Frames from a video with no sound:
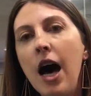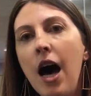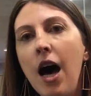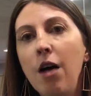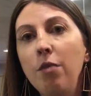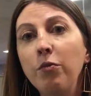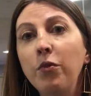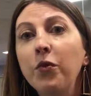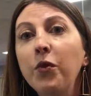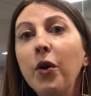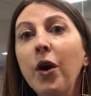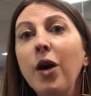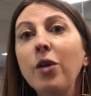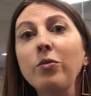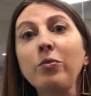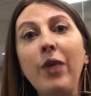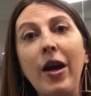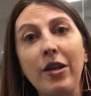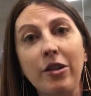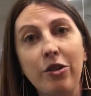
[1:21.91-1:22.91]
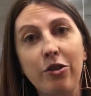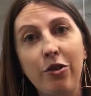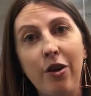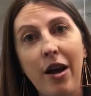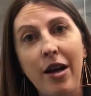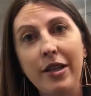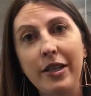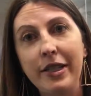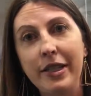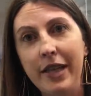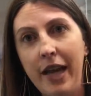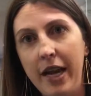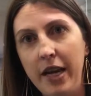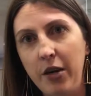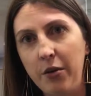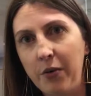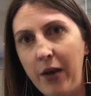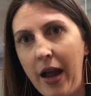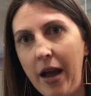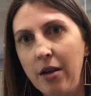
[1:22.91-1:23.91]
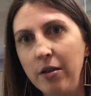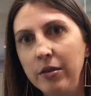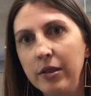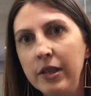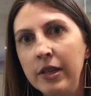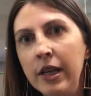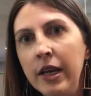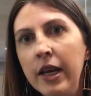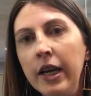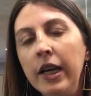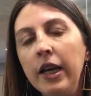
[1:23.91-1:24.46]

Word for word: um, for our restaurant dine around.